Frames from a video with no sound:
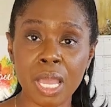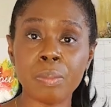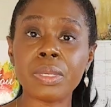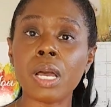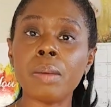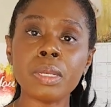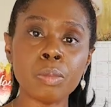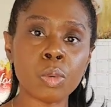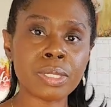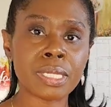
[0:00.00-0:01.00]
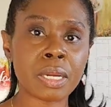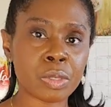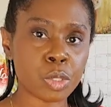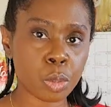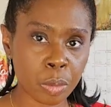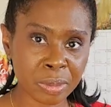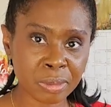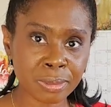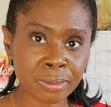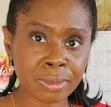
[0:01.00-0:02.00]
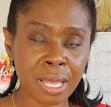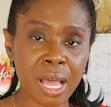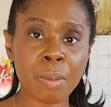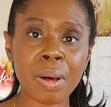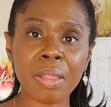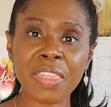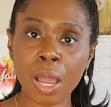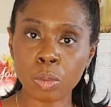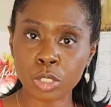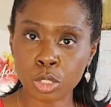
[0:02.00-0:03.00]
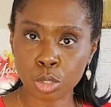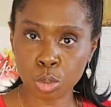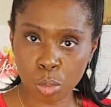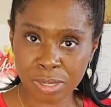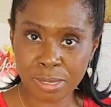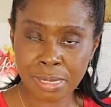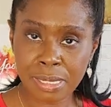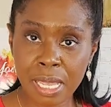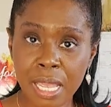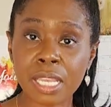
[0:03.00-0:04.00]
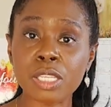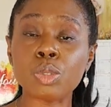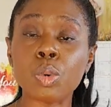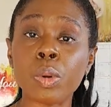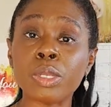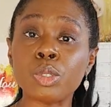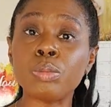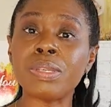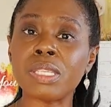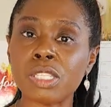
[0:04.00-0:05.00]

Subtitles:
Becoming more territorial about that which is yours is going to be the